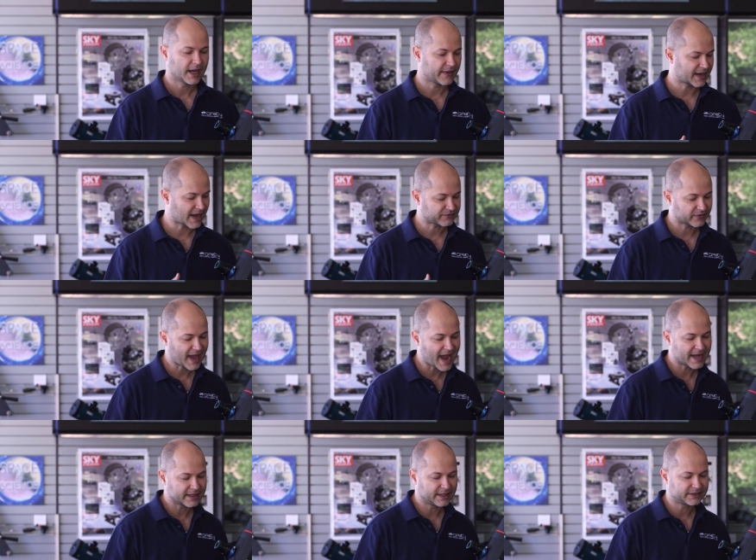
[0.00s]
And then after
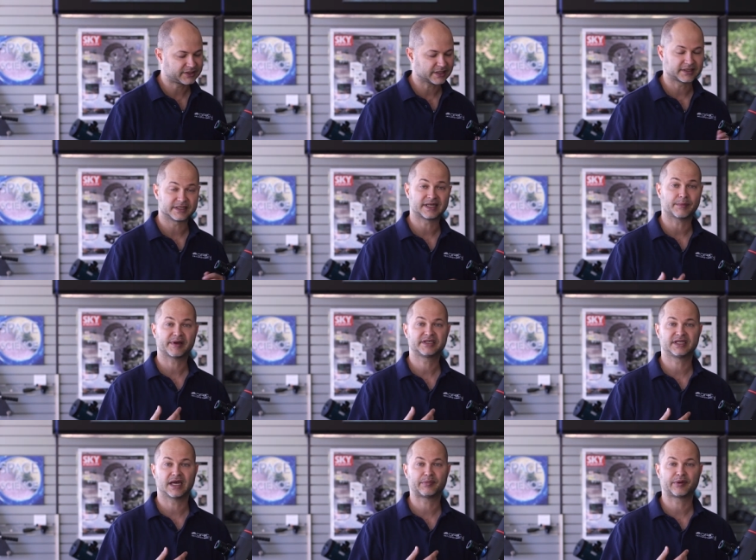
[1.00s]
that, it's just a
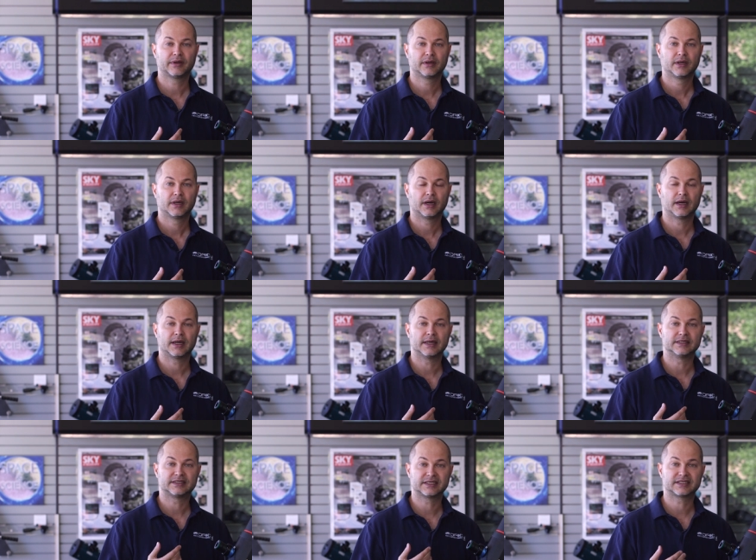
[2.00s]
step-by-step
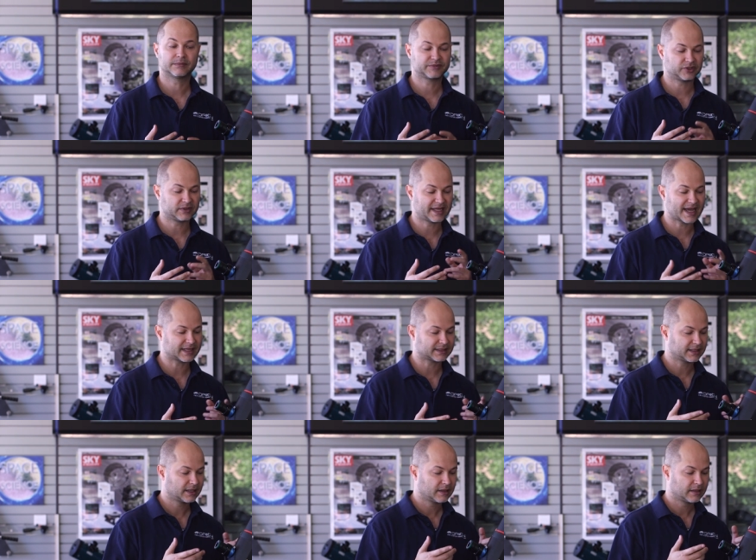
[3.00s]
-step, system to
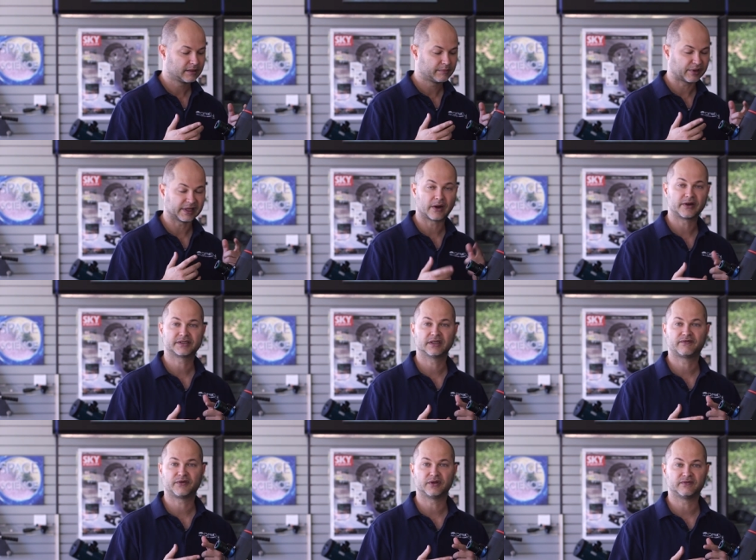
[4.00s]
get Polaris in
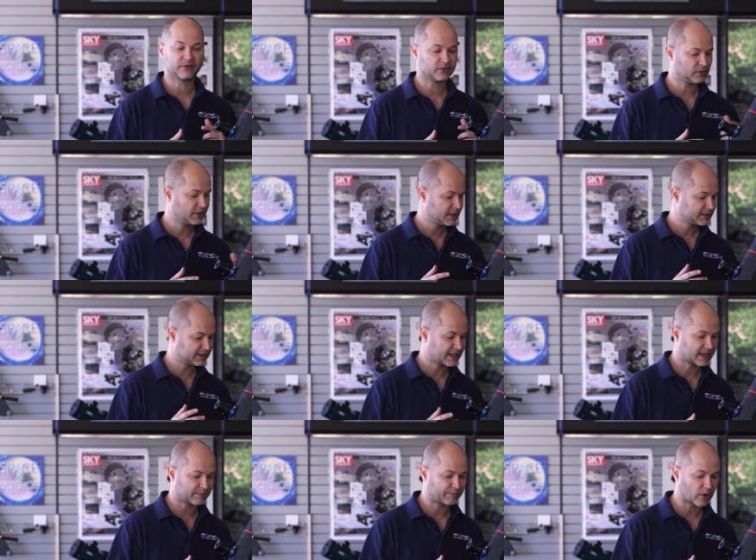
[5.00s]
the field of view to
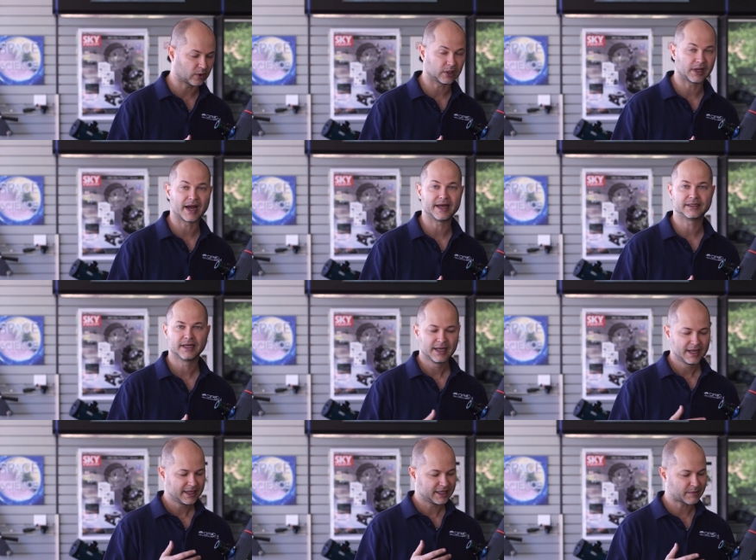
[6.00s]
get it polar aligned.
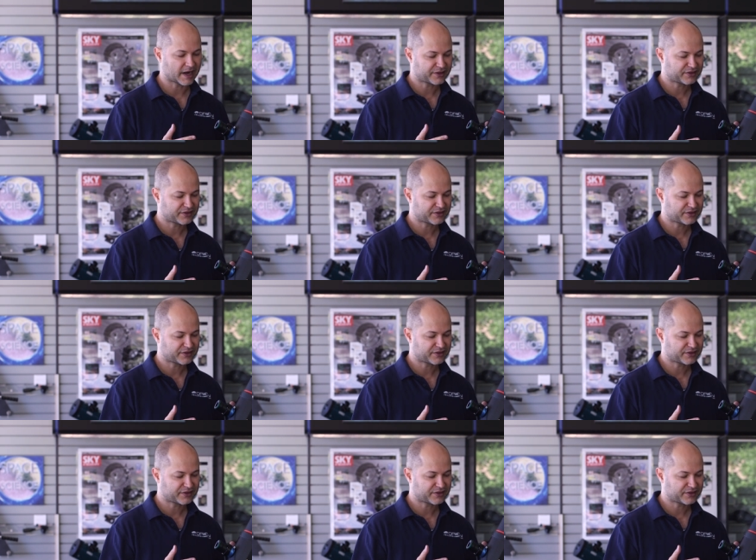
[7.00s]
You might